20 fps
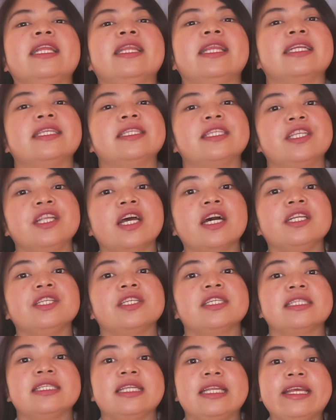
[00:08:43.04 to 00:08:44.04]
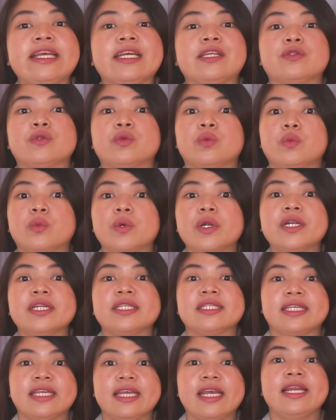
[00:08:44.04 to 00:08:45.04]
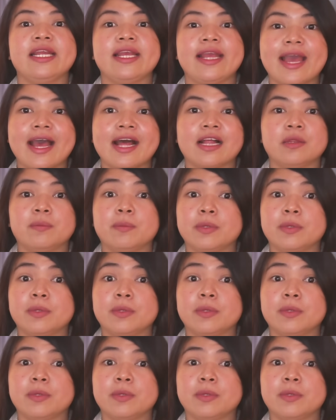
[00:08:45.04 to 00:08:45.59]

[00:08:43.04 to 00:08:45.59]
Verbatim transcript: that's not just linked to worse kidney health,